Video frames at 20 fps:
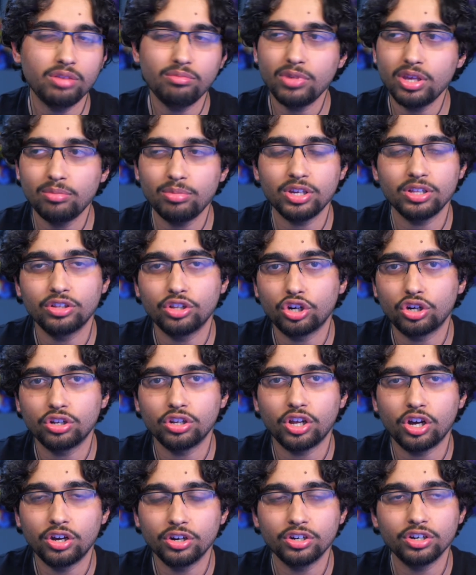Maybe a little
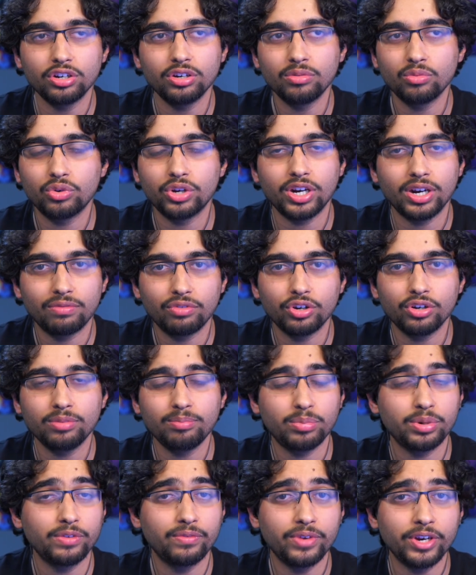longer, whatever,
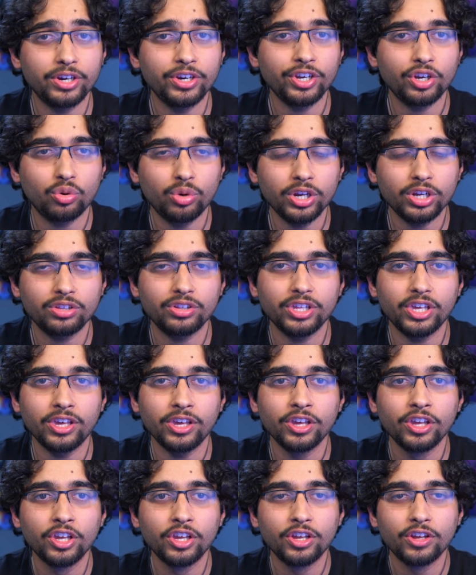but very
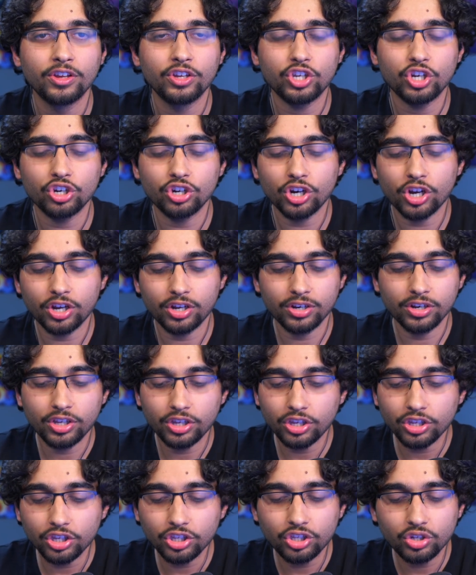quickly,
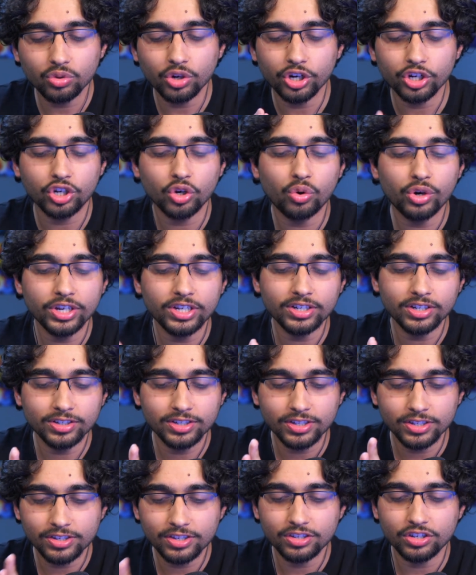you are going
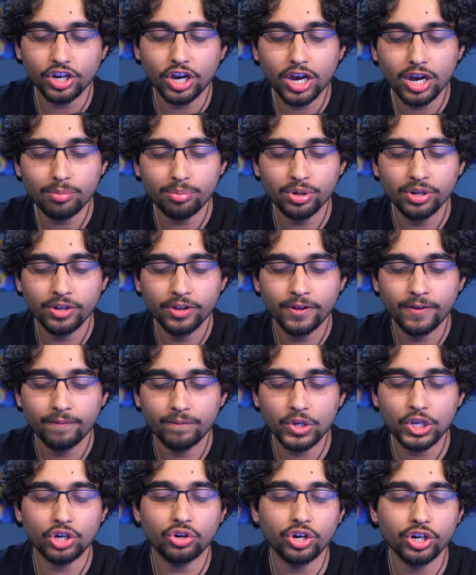to stop
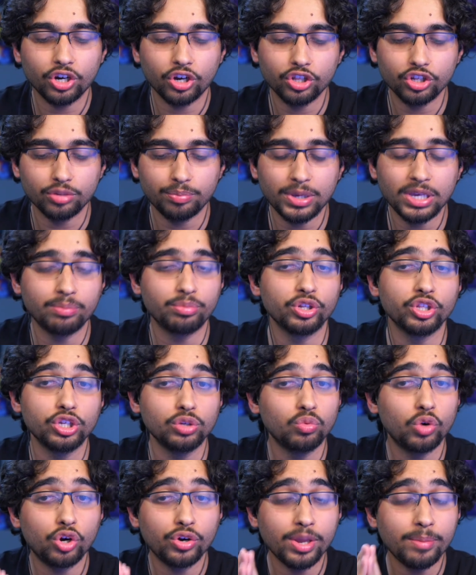fearing other people. You
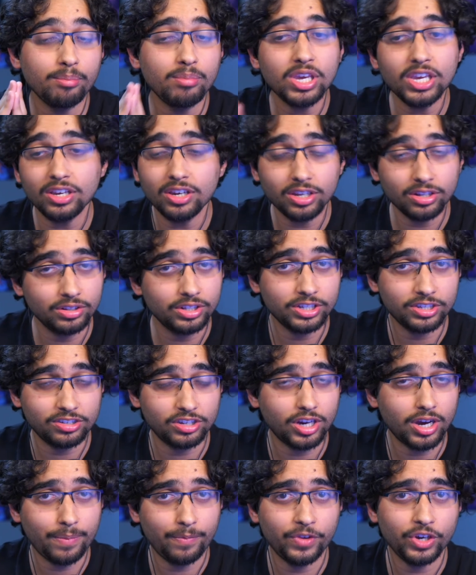won't immediately
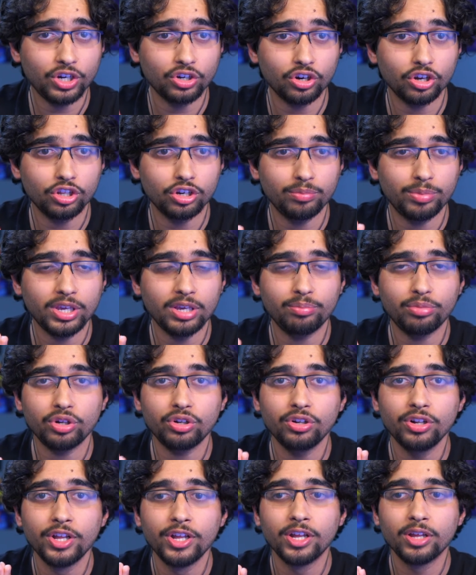stop fearing other
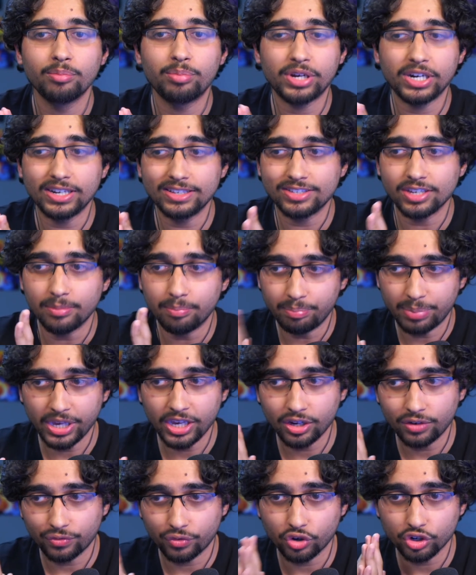people, but it's a
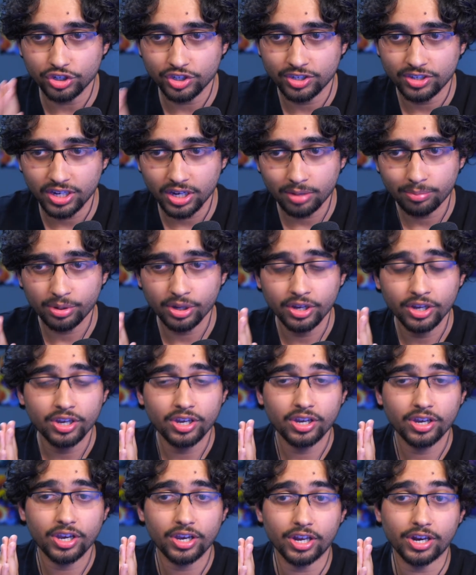big first step.
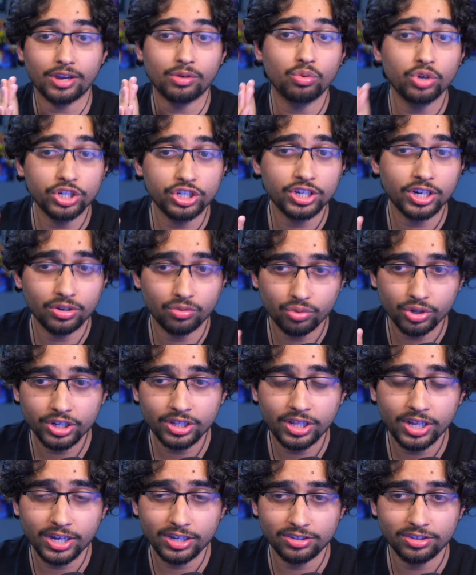And I wish I'd
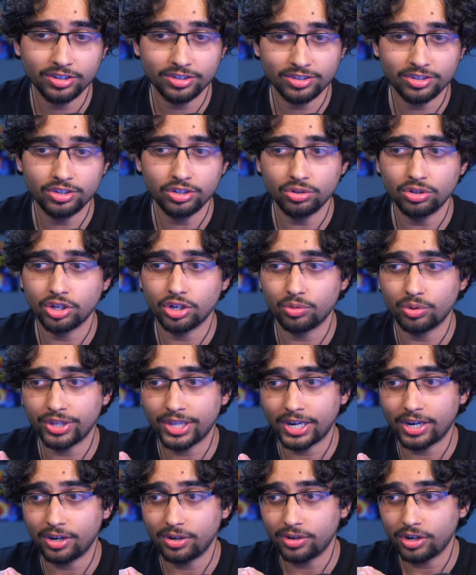realized it sooner
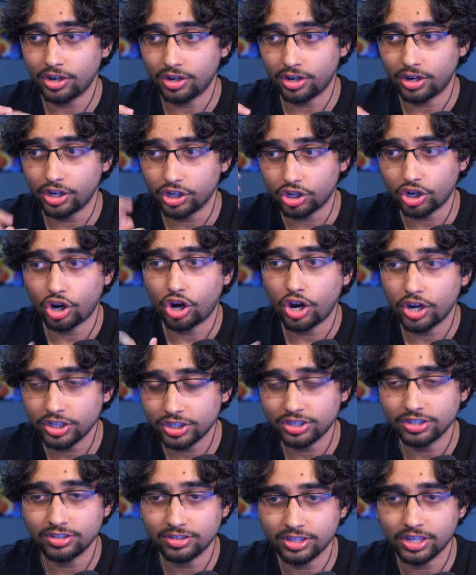without
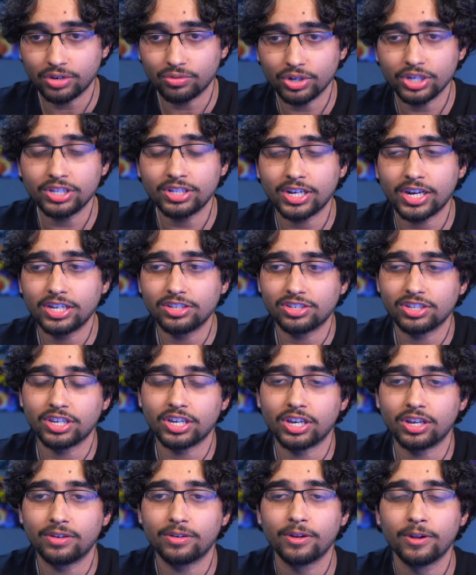unconsciously realizing
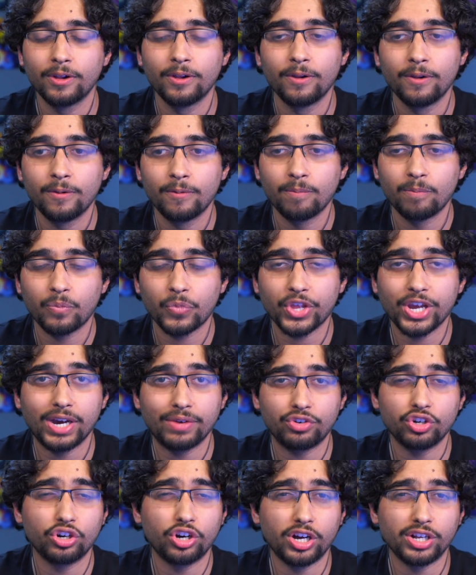it
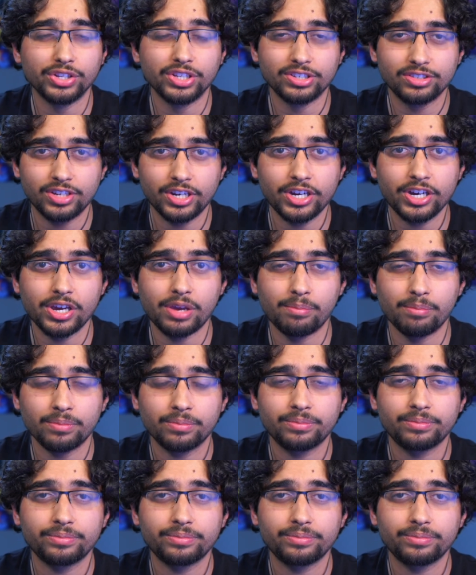after all this time.